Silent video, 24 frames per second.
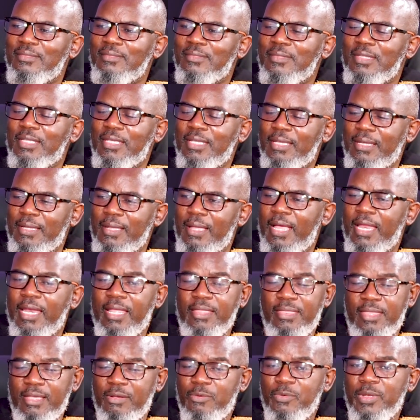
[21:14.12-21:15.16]
Yeah, and I
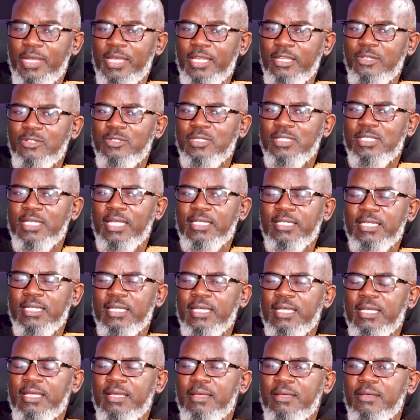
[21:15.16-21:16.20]
think we need to start
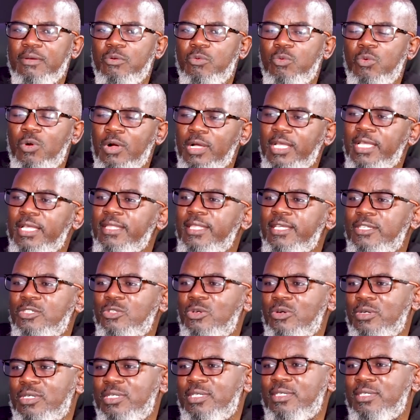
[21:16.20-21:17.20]
walking the talk.